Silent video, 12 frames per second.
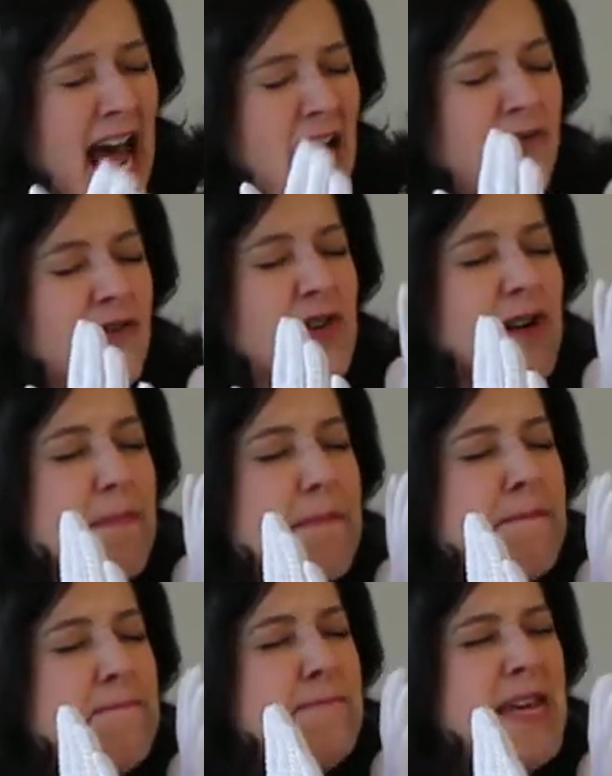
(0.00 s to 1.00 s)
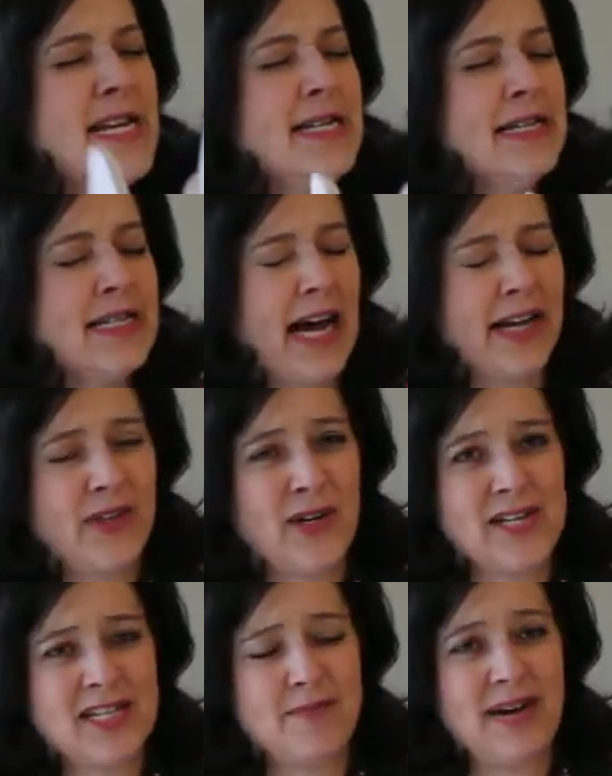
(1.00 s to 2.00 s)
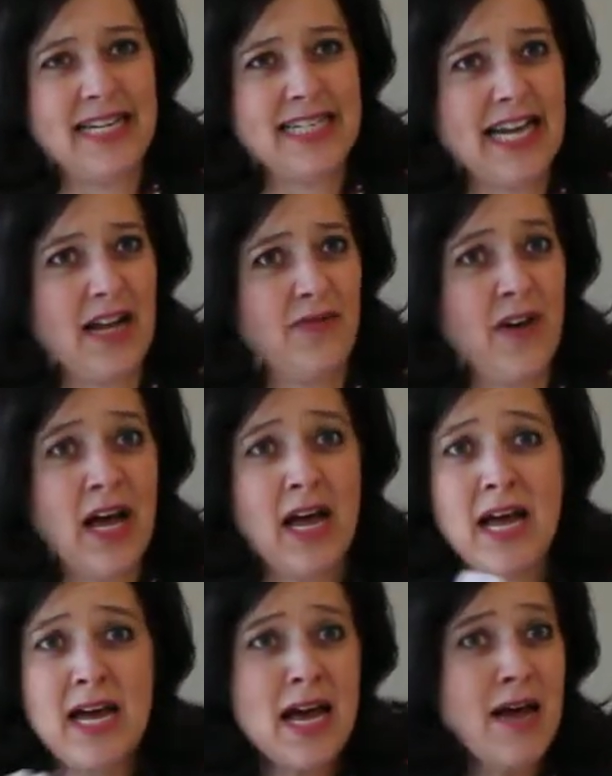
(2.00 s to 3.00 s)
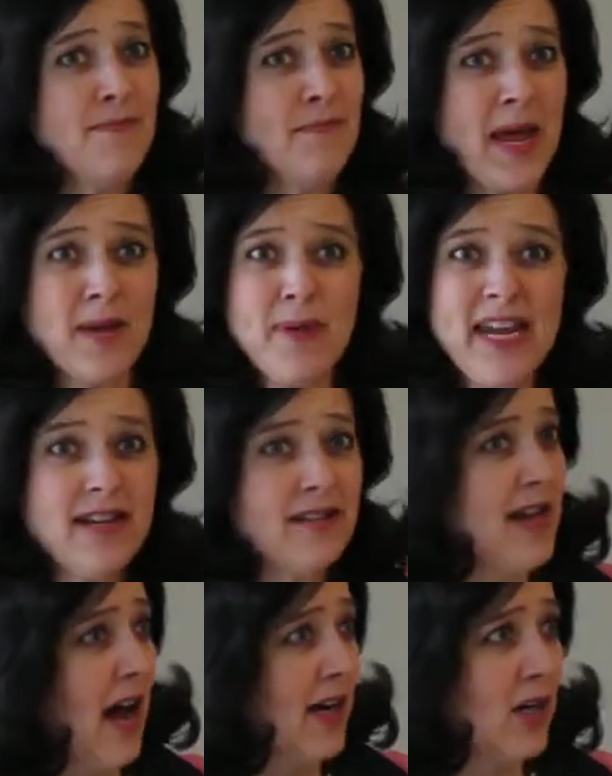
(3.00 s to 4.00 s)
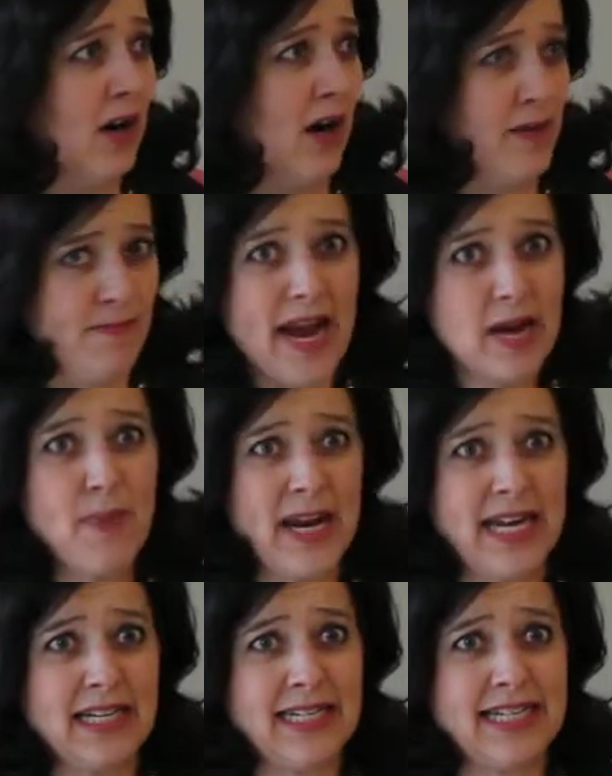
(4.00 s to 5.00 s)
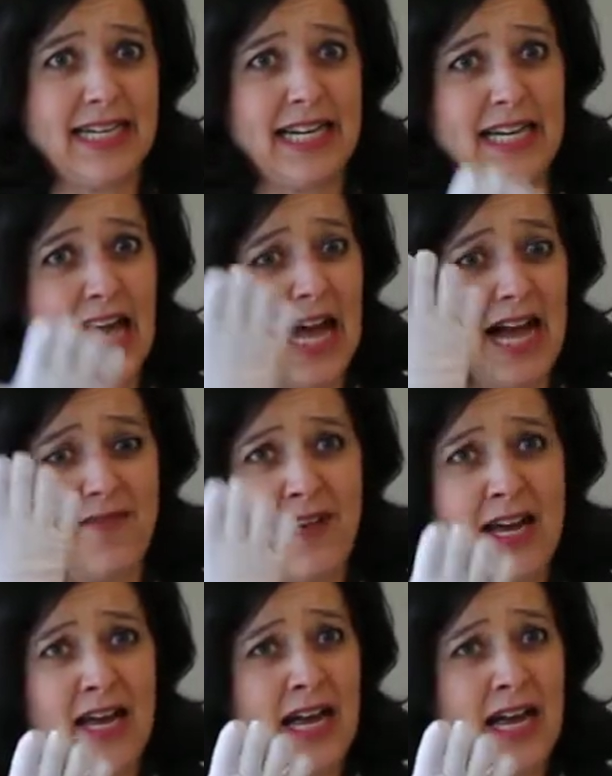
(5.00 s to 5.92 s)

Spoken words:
And for a minute I thought to myself, maybe he's not gone. Maybe he's still alive.